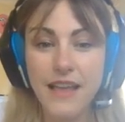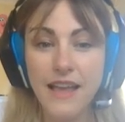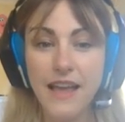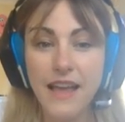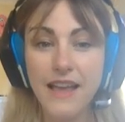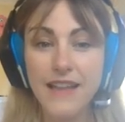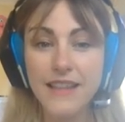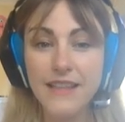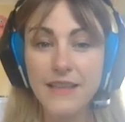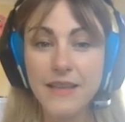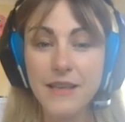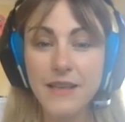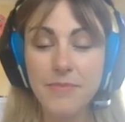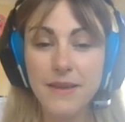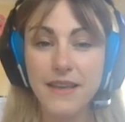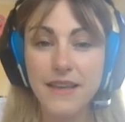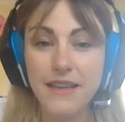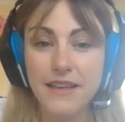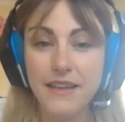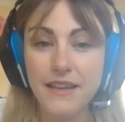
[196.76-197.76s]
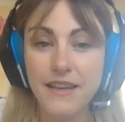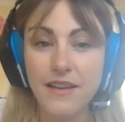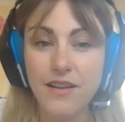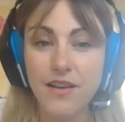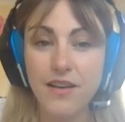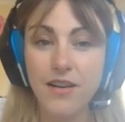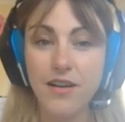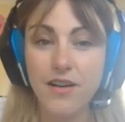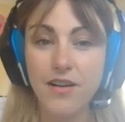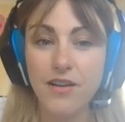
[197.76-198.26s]
At the beginning
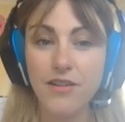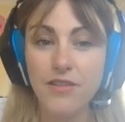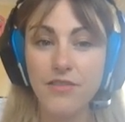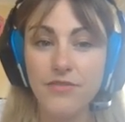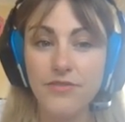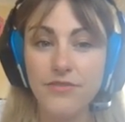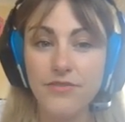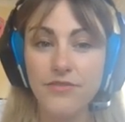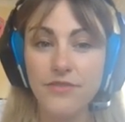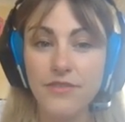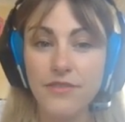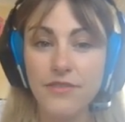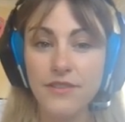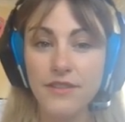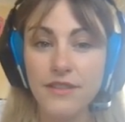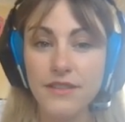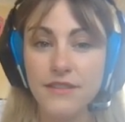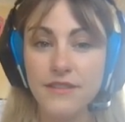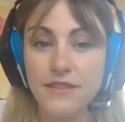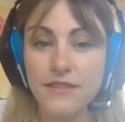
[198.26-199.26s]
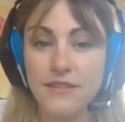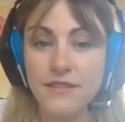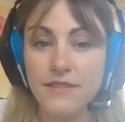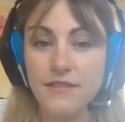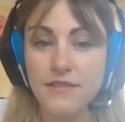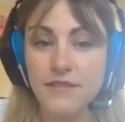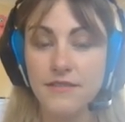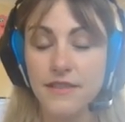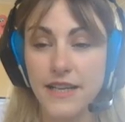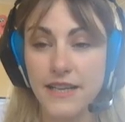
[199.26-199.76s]
of
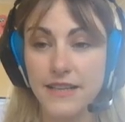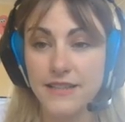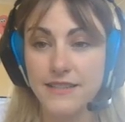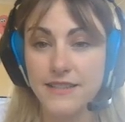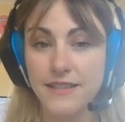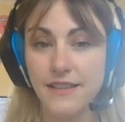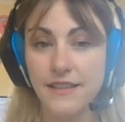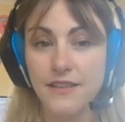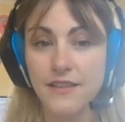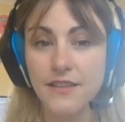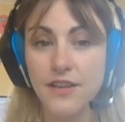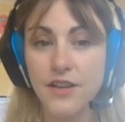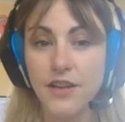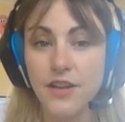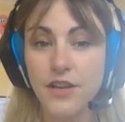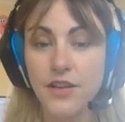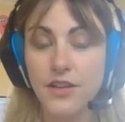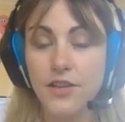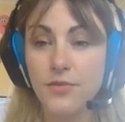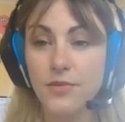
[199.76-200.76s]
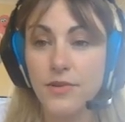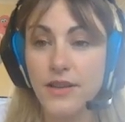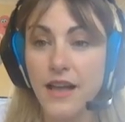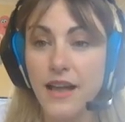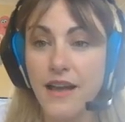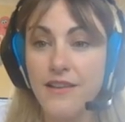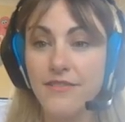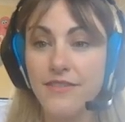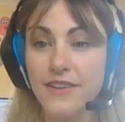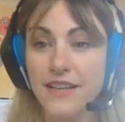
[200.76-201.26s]
this lesson, you will
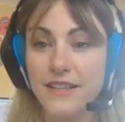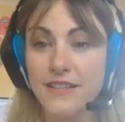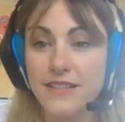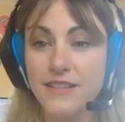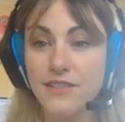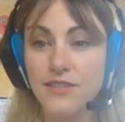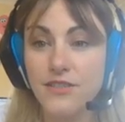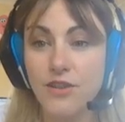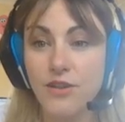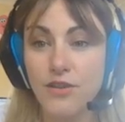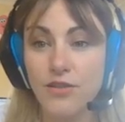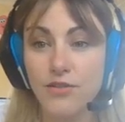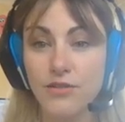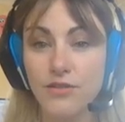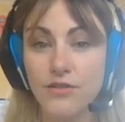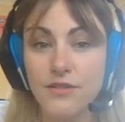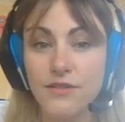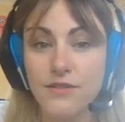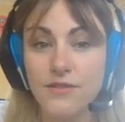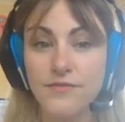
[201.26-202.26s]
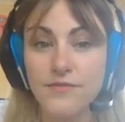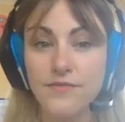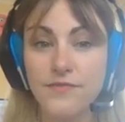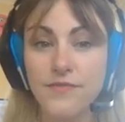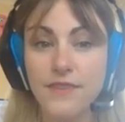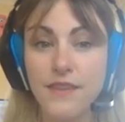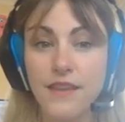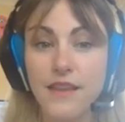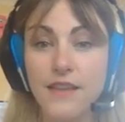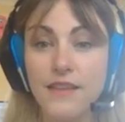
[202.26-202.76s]
have lesson goals.
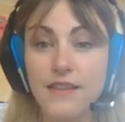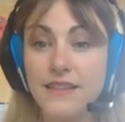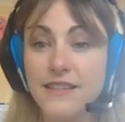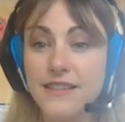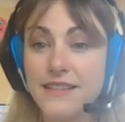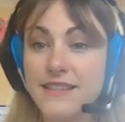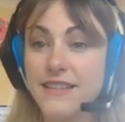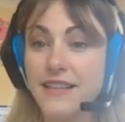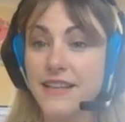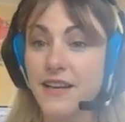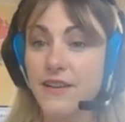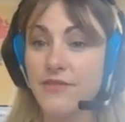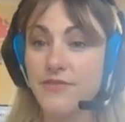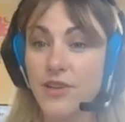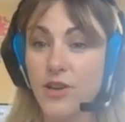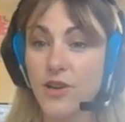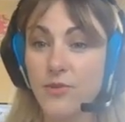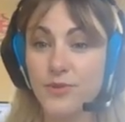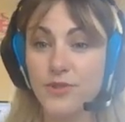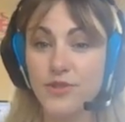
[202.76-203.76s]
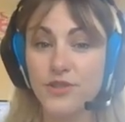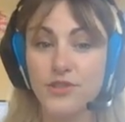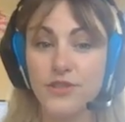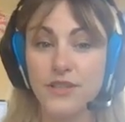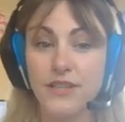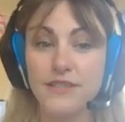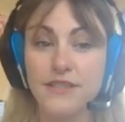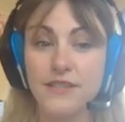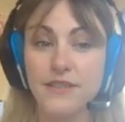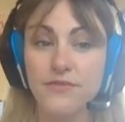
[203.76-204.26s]
This is a lovely
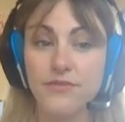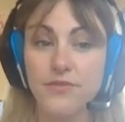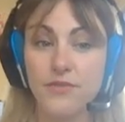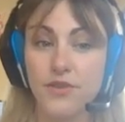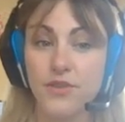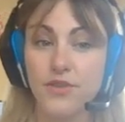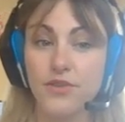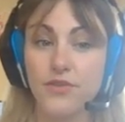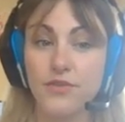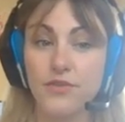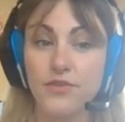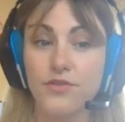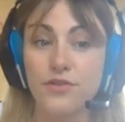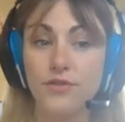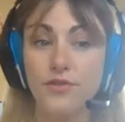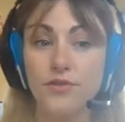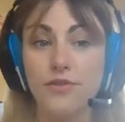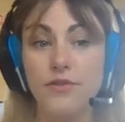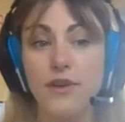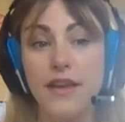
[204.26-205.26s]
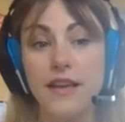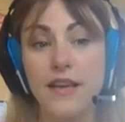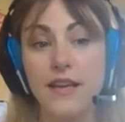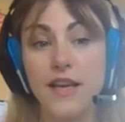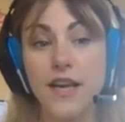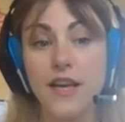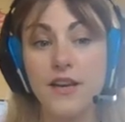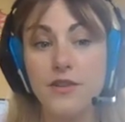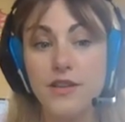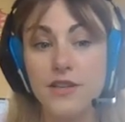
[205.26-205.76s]
opportunity for you to
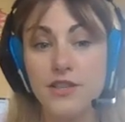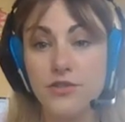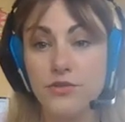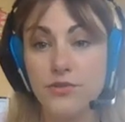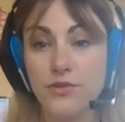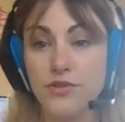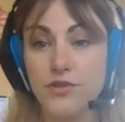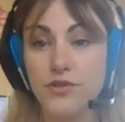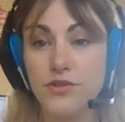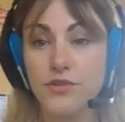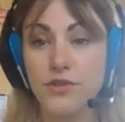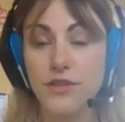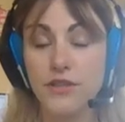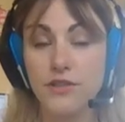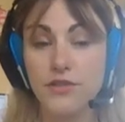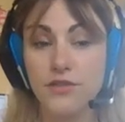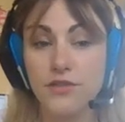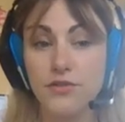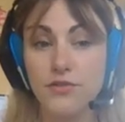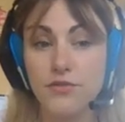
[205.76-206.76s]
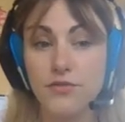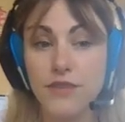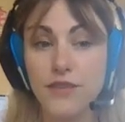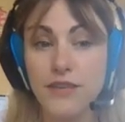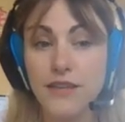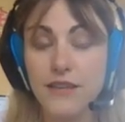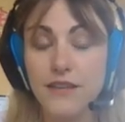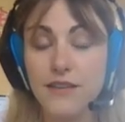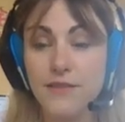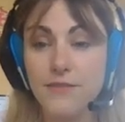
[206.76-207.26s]
encourage your student to
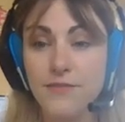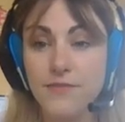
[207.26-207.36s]
read,